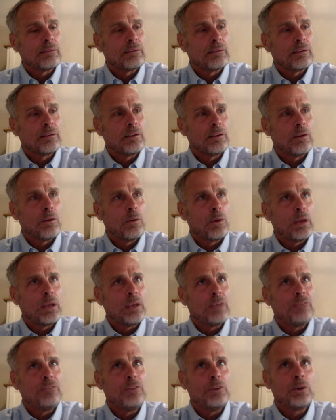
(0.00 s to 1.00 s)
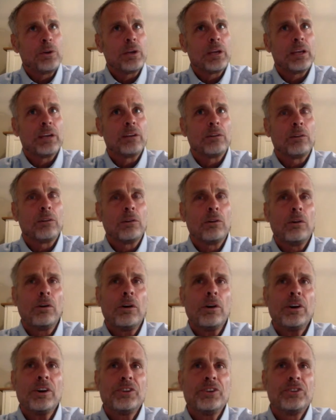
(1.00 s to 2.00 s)
you know, if you can
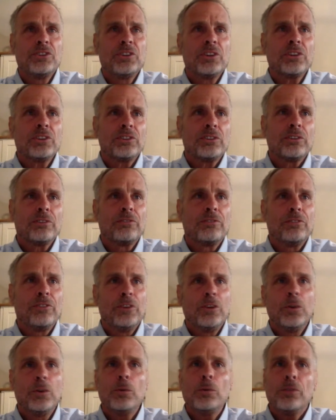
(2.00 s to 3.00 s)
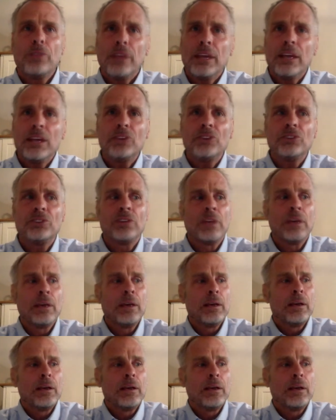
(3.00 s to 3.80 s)
learn just a few things